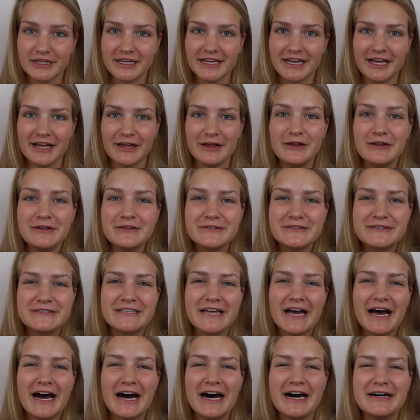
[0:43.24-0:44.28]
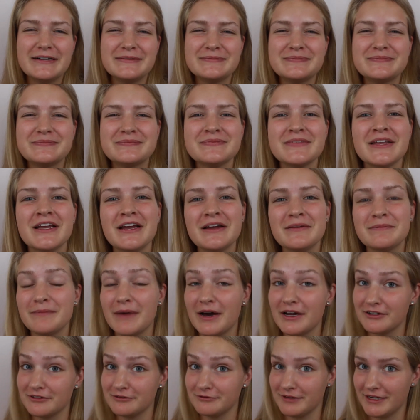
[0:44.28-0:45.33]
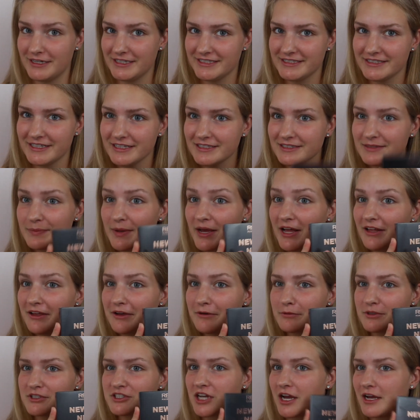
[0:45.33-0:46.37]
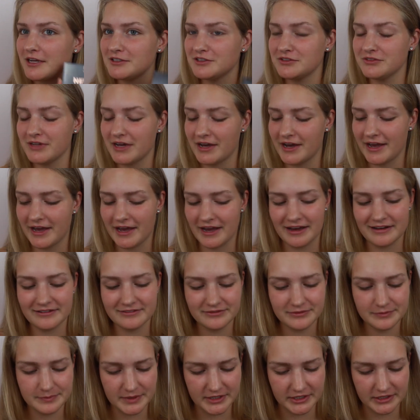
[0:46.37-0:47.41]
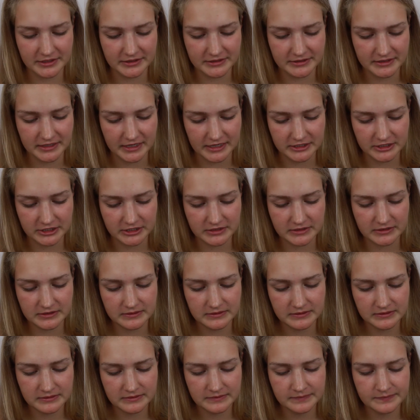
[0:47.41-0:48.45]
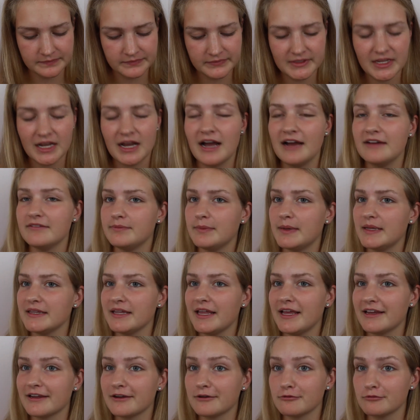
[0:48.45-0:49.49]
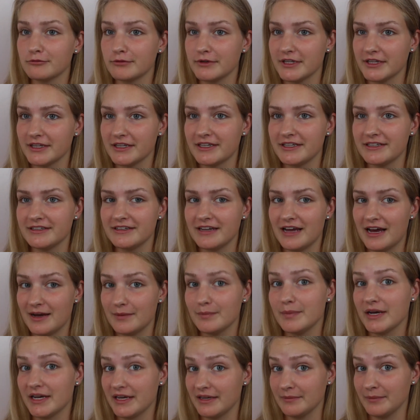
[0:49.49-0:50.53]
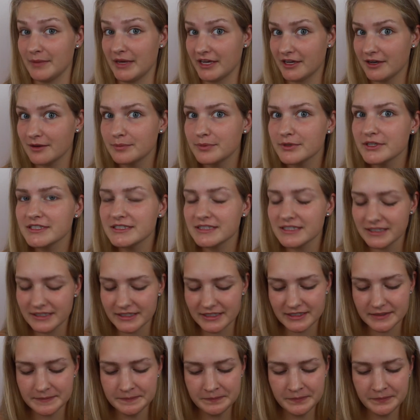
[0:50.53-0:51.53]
Hills Modern Renaissance palette, which I do not have because I've been like really not buying makeup recently.